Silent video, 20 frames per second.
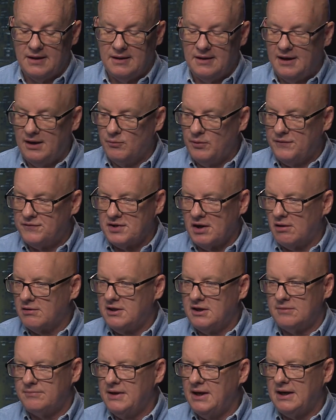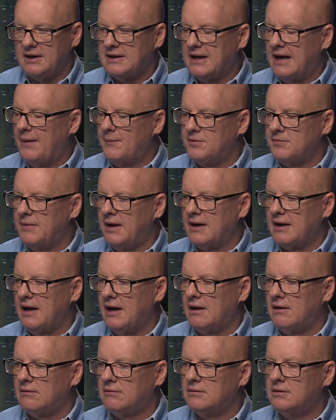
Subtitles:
and we've talked here many times about how